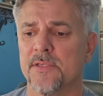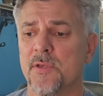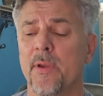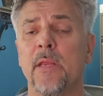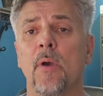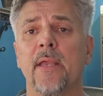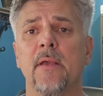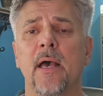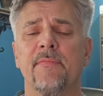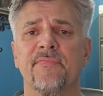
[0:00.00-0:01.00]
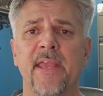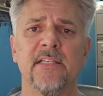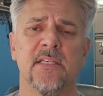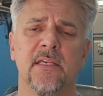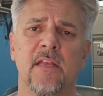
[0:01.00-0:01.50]
So anyway,
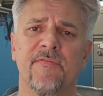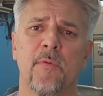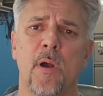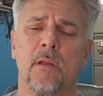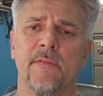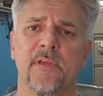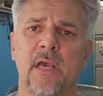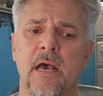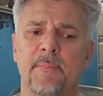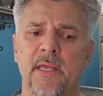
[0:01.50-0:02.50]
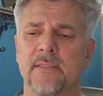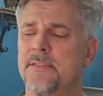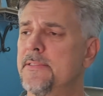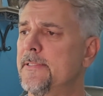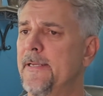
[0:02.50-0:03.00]
thanks again for all of the
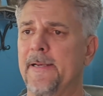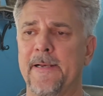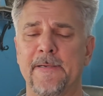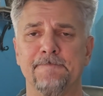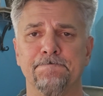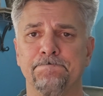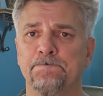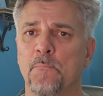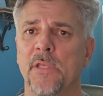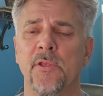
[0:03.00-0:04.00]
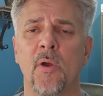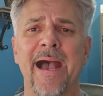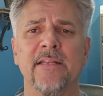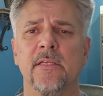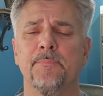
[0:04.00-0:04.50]
comments.
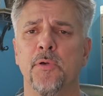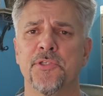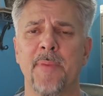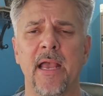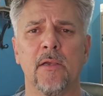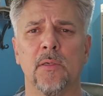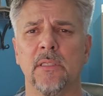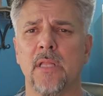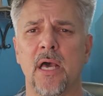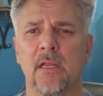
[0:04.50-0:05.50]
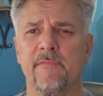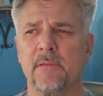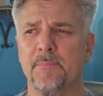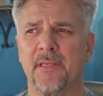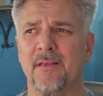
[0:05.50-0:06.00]
I did push back on a lot of
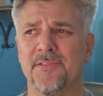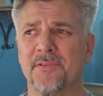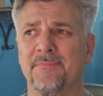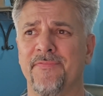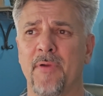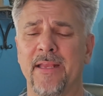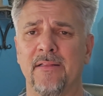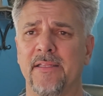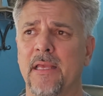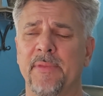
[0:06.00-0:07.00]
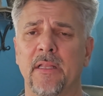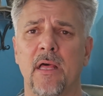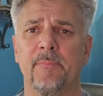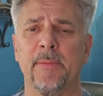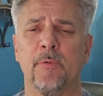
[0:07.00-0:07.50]
it because frankly, a
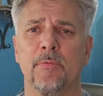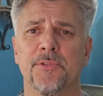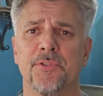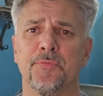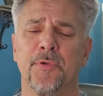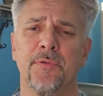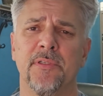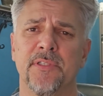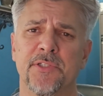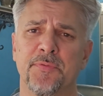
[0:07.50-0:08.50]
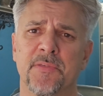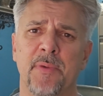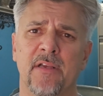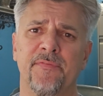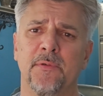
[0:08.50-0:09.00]
lot of people were just rude and
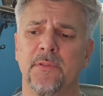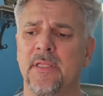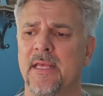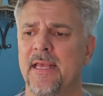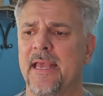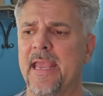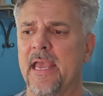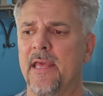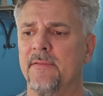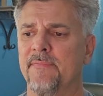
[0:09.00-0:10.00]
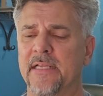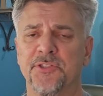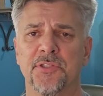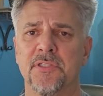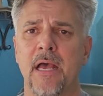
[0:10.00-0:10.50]
disrespectful, and
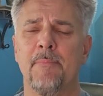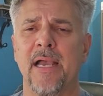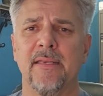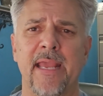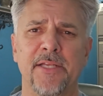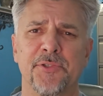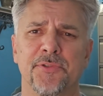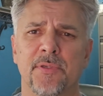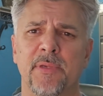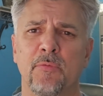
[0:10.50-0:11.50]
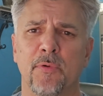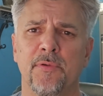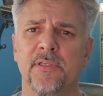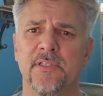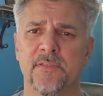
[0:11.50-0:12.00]
that's just not my nature to be
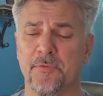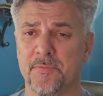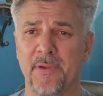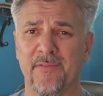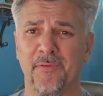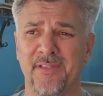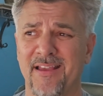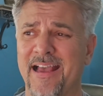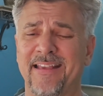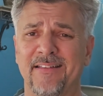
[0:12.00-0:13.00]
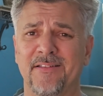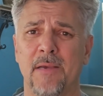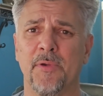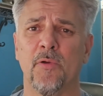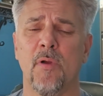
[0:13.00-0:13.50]
rude and disrespectful. Yeah, I can
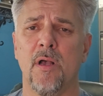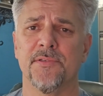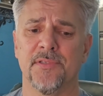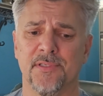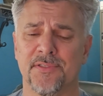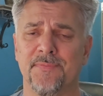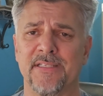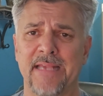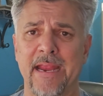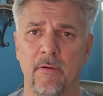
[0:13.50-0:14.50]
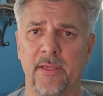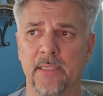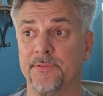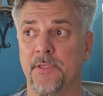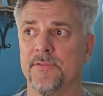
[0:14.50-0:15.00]
come across as
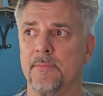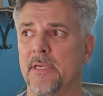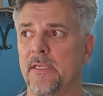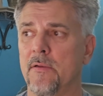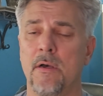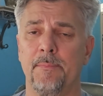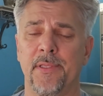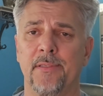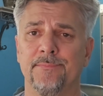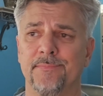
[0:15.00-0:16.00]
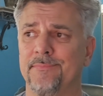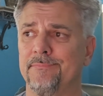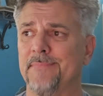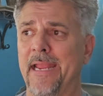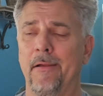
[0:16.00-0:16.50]
arrogant. Somebody called me an
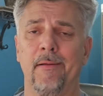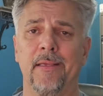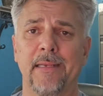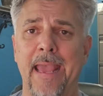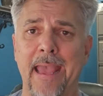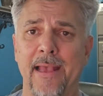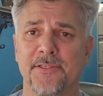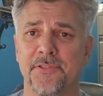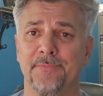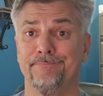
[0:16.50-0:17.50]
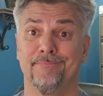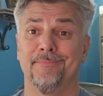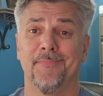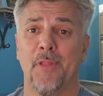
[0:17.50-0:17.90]
arrogant ass.